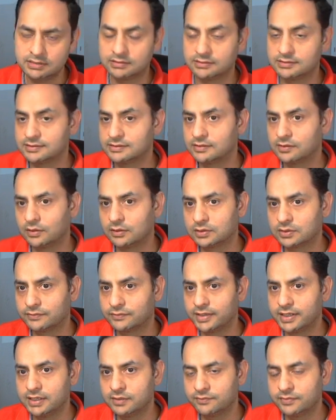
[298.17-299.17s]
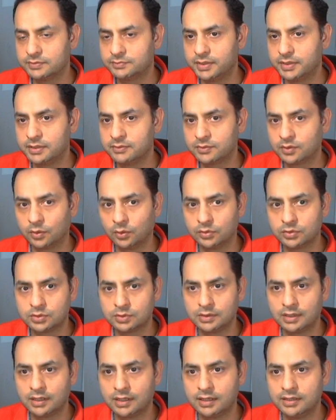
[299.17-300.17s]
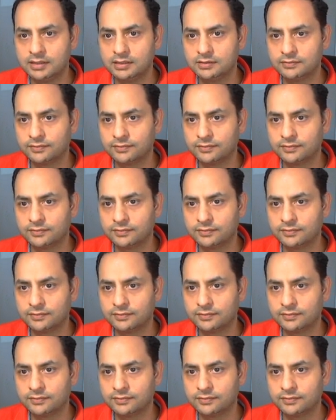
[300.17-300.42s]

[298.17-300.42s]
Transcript: This is also pretty close to the London,